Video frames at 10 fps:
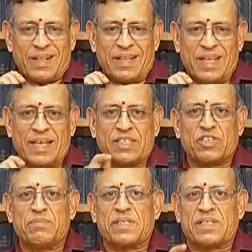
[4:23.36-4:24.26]
The
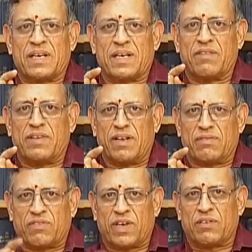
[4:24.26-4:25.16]
extremists had given
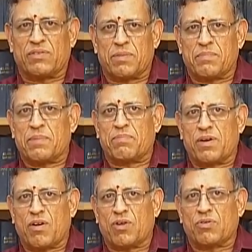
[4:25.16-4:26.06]
a threat to the
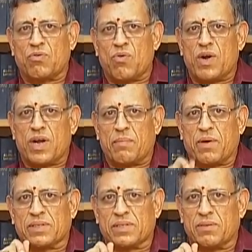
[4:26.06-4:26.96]
people not to go and
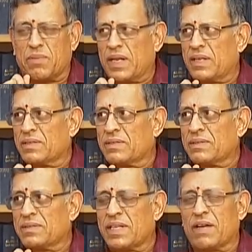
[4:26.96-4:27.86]
deposit the money.
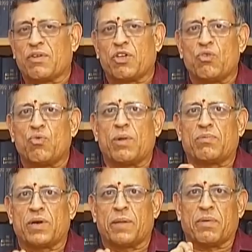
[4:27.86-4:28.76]
They have queued
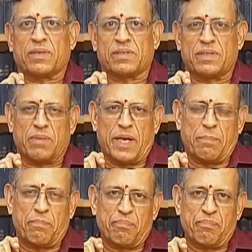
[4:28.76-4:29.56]
up to deposit the money.